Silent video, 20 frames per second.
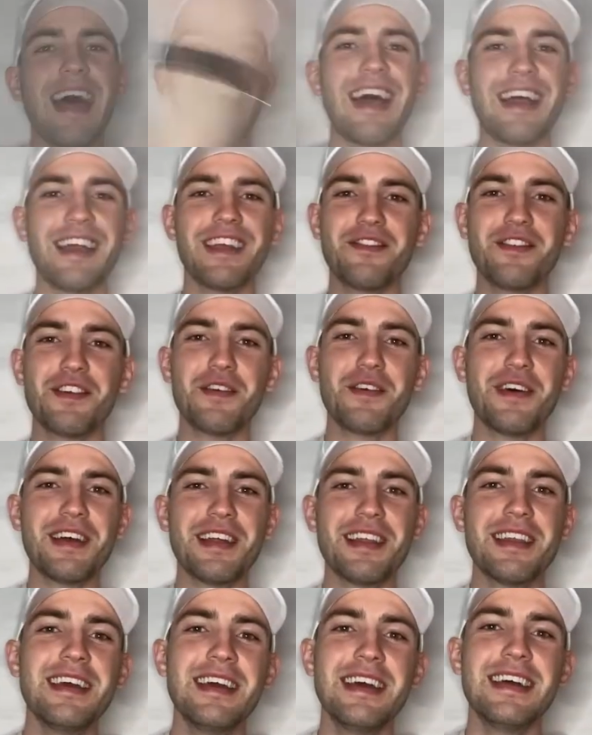Hi
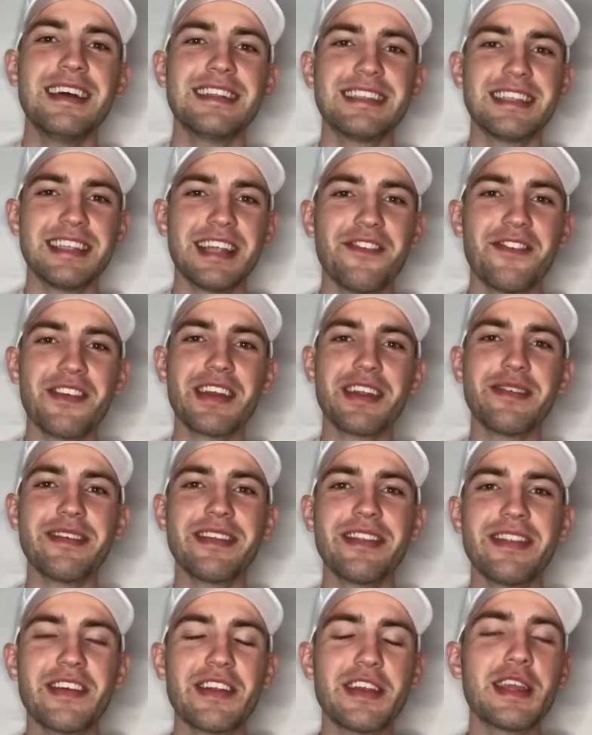everyone! Today we're going to
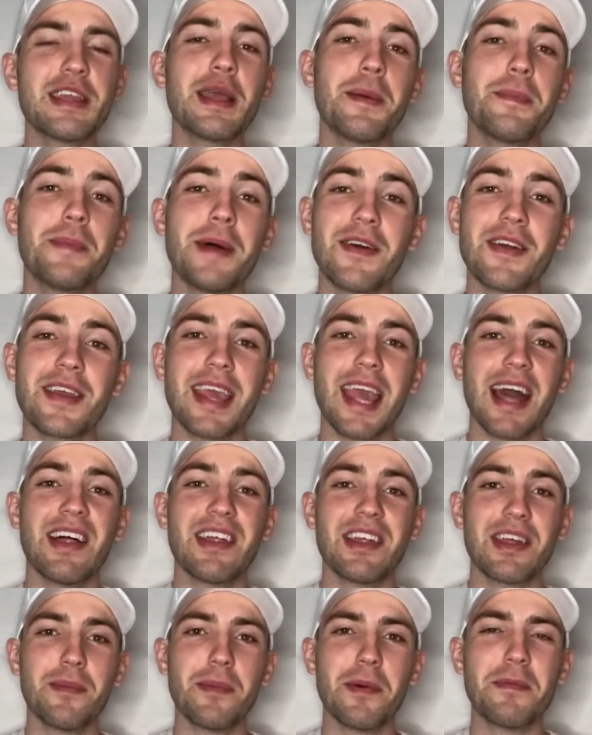be learning about
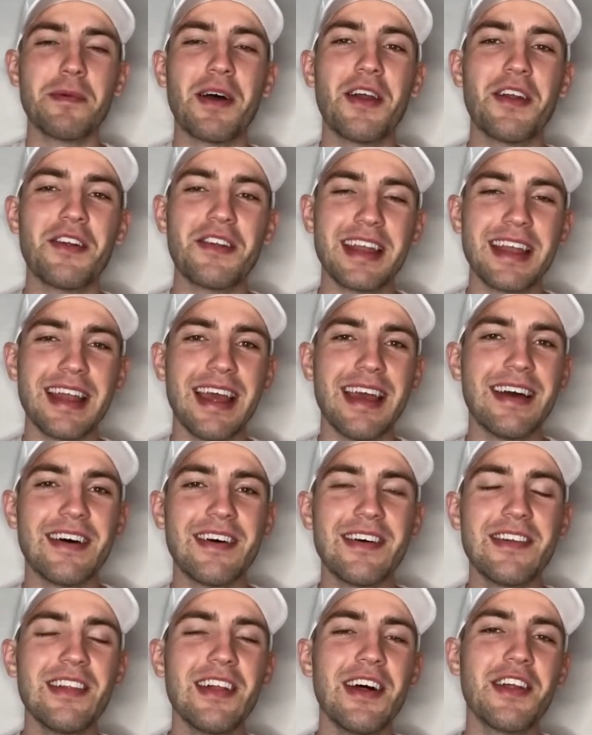Galium aparine
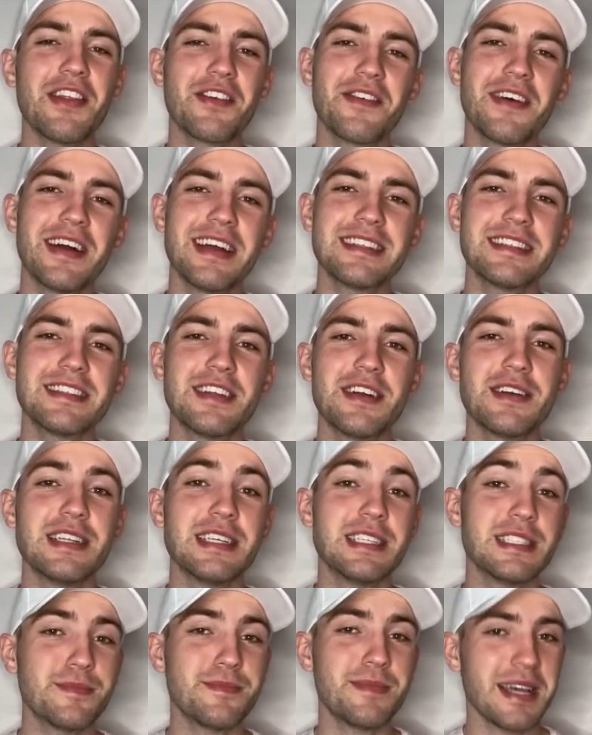L, otherwise known
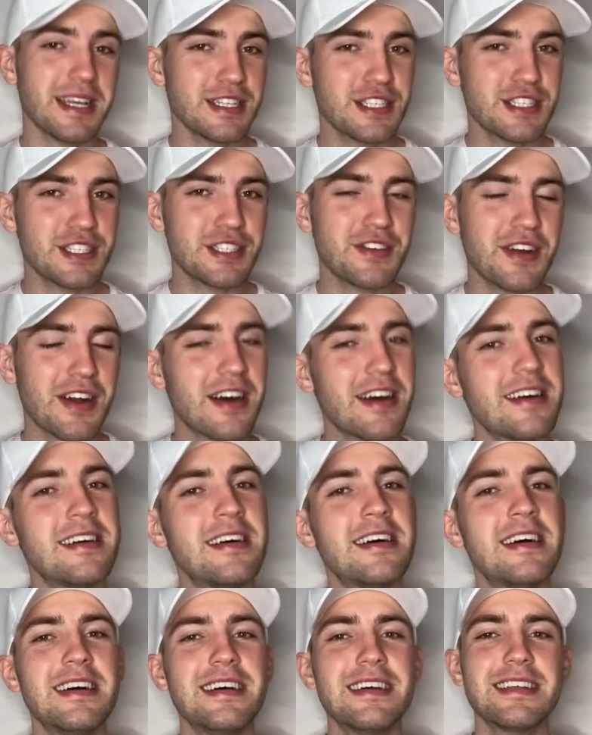as bed straw,
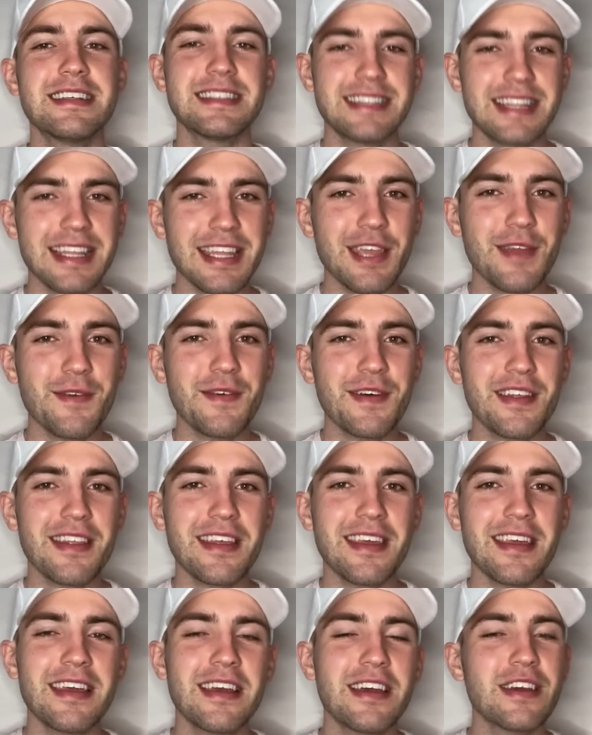sticky
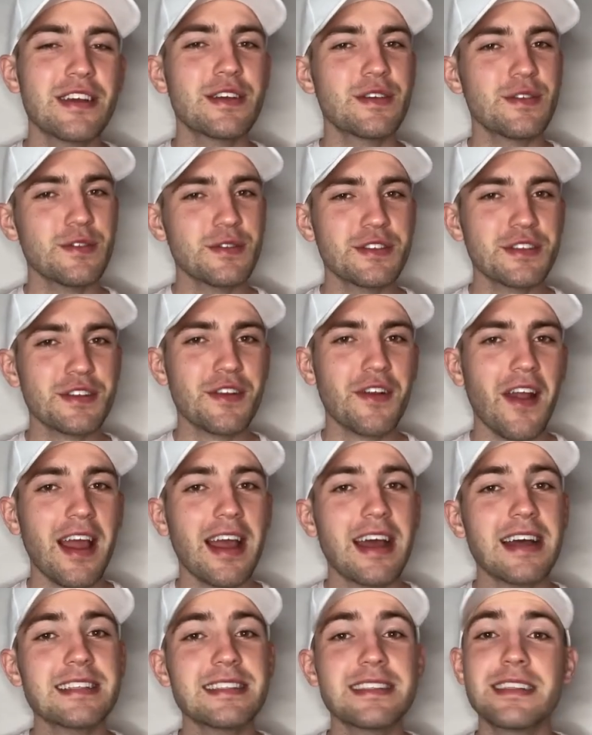willy,
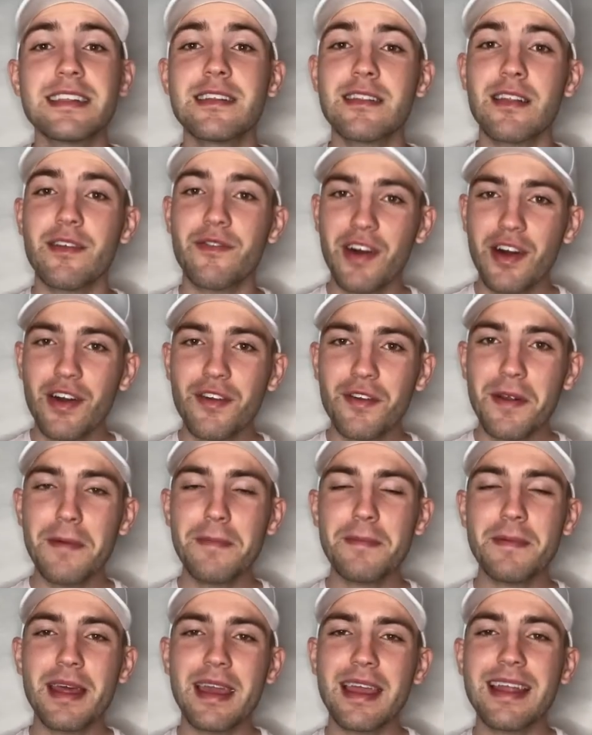goosegrass, the
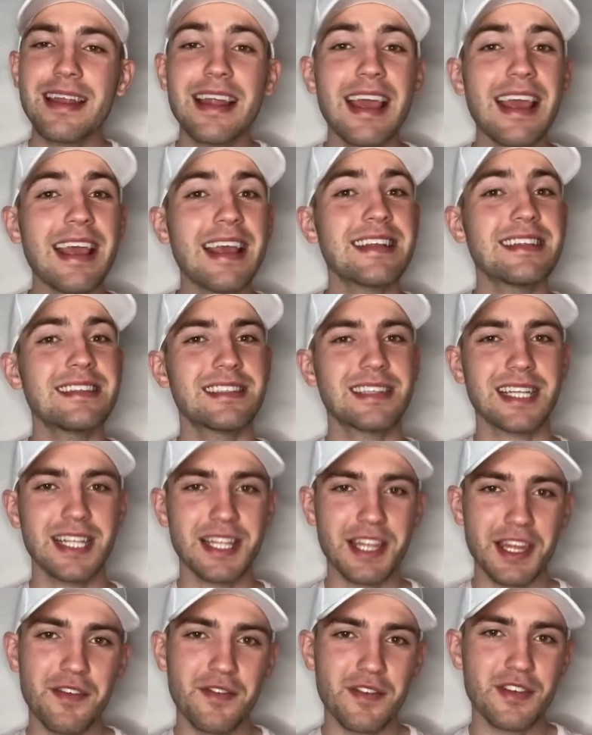velcro plant, and
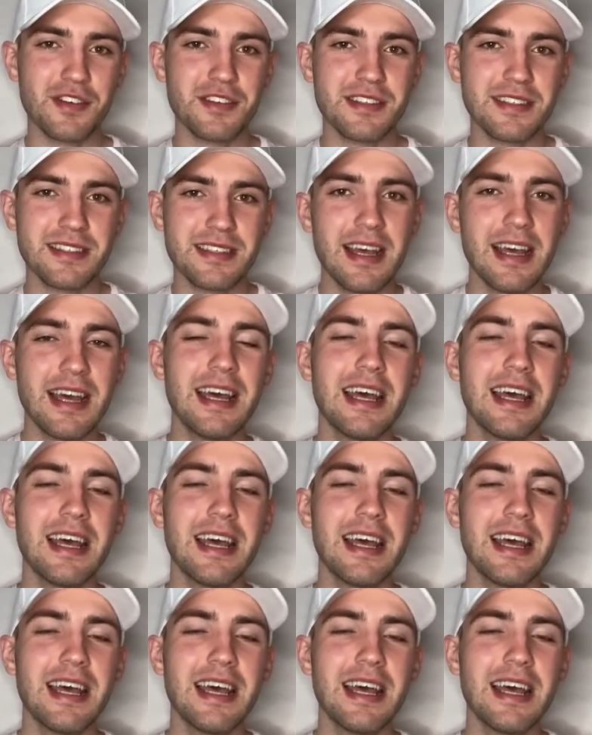cleavers.